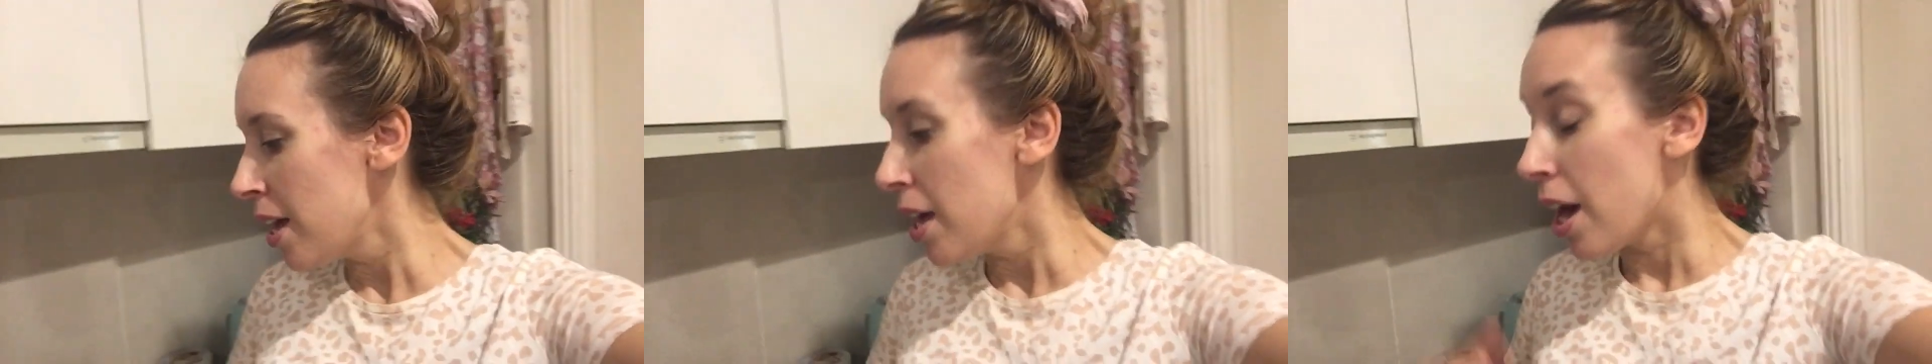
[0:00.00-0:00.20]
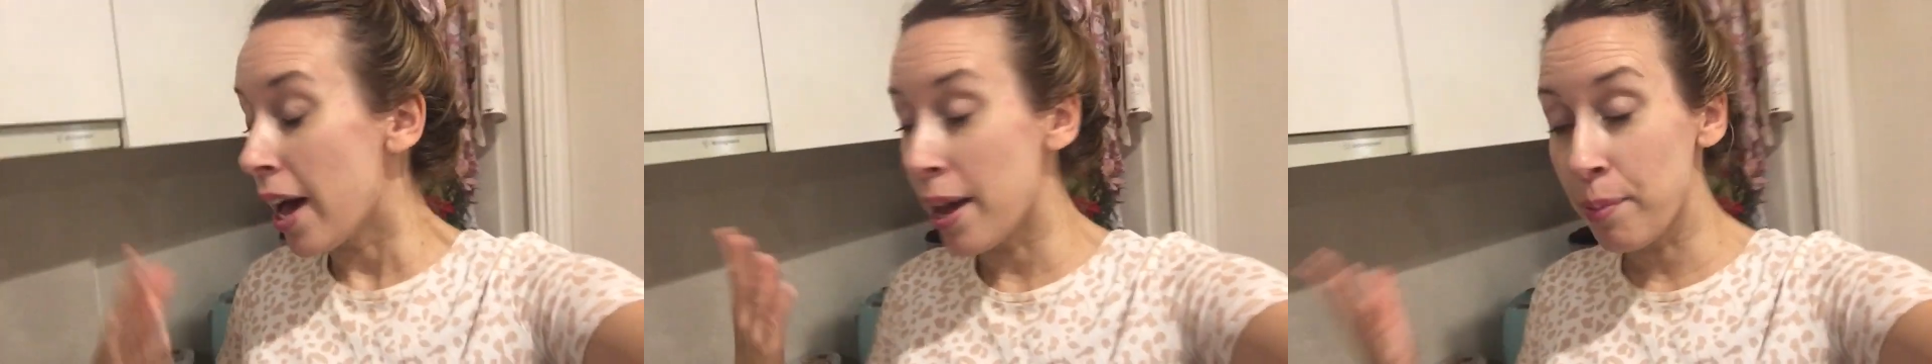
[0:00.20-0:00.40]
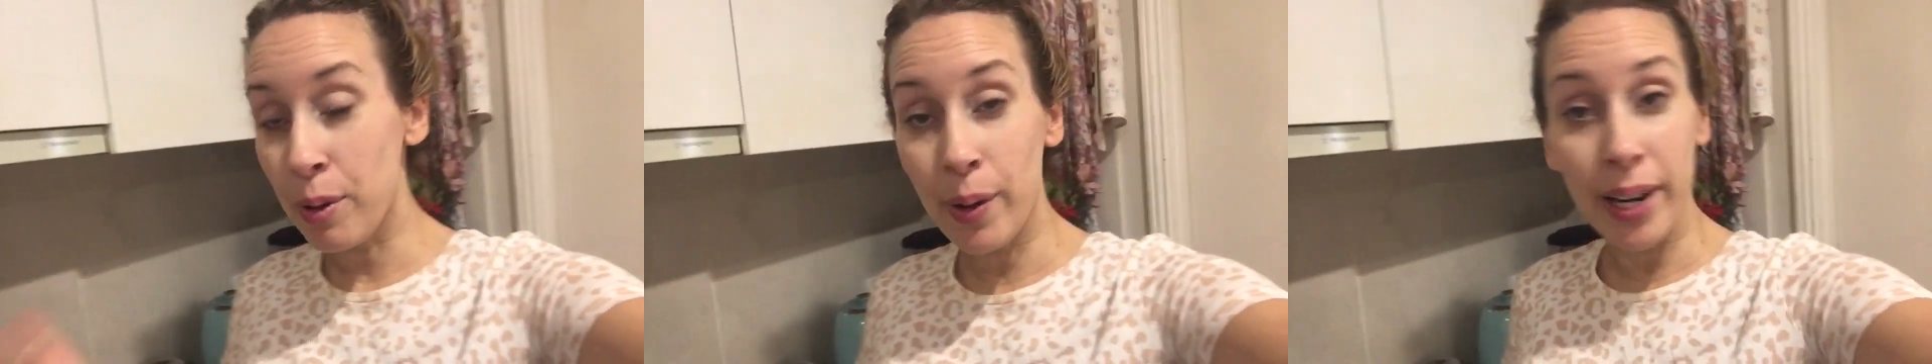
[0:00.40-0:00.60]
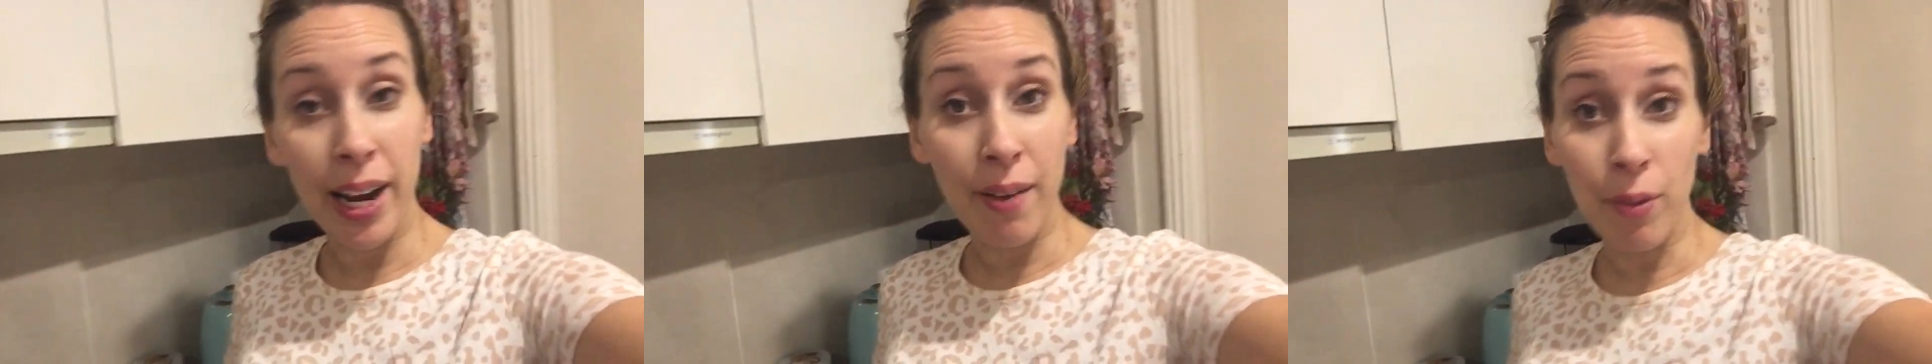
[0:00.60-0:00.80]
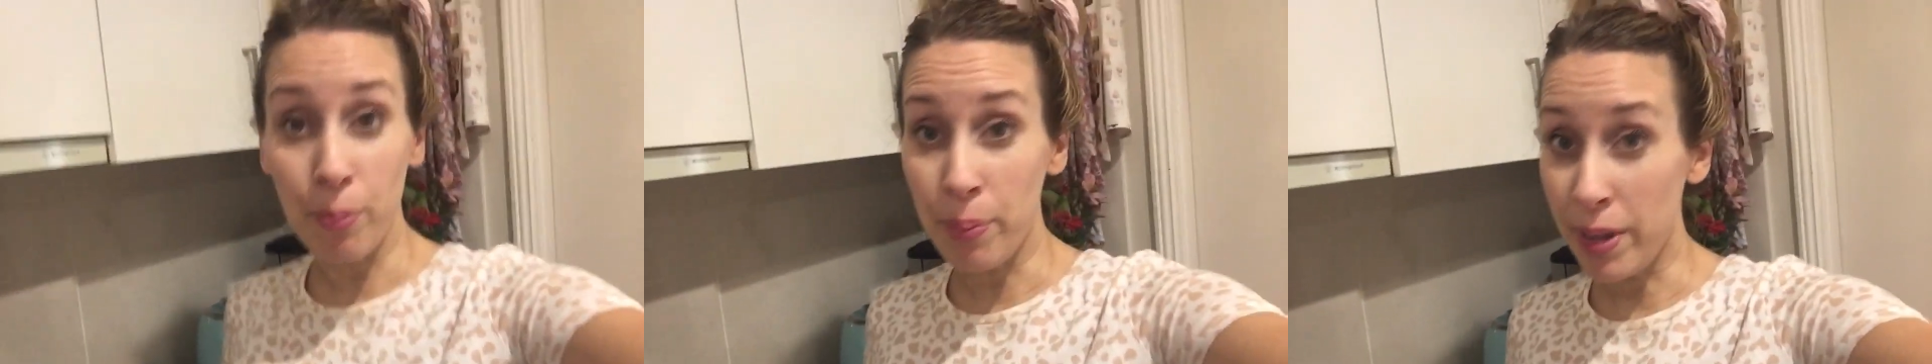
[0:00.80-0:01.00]
I'm going to have
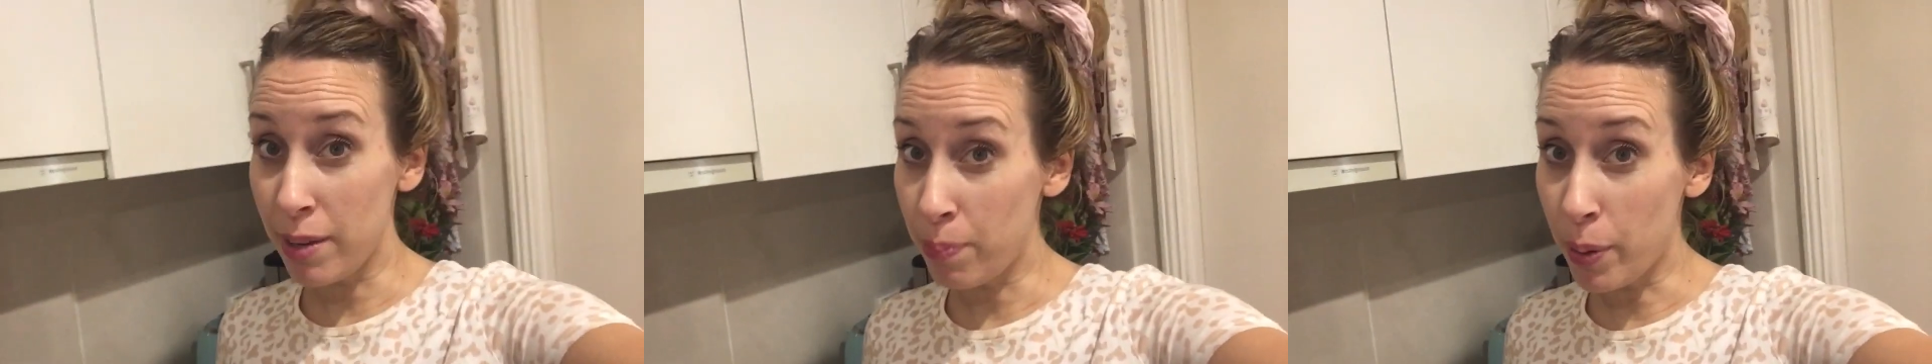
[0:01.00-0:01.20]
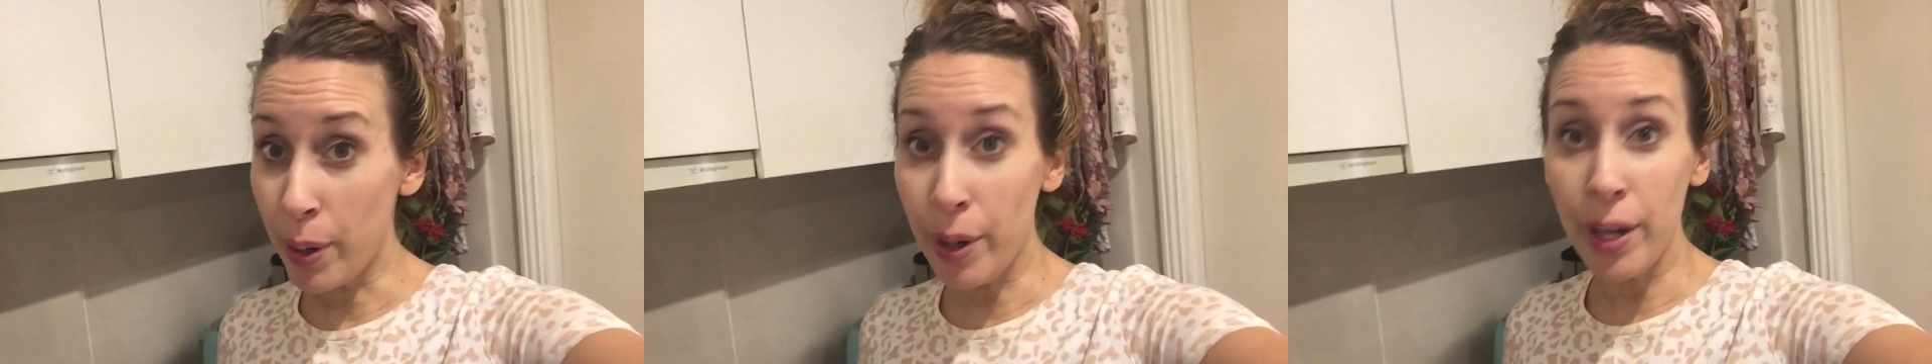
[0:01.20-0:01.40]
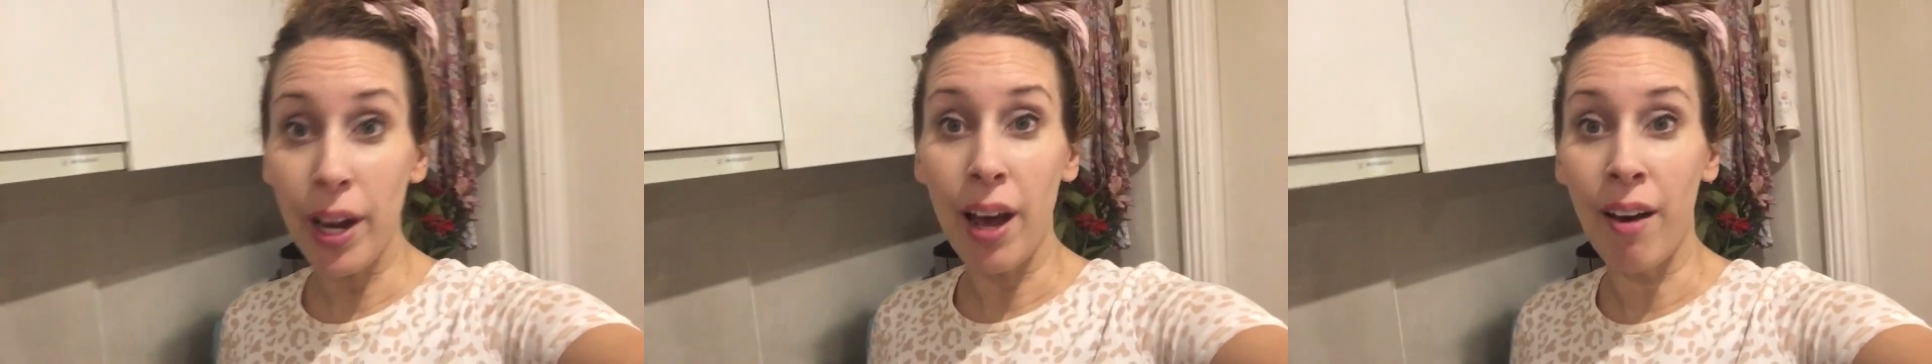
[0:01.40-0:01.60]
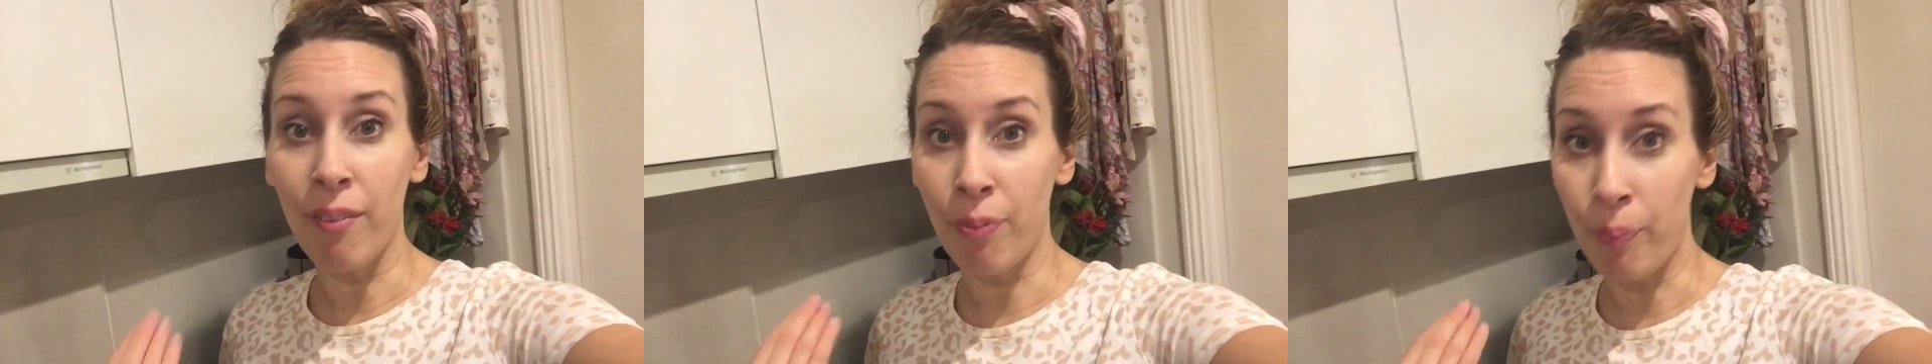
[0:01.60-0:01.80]
a big pot of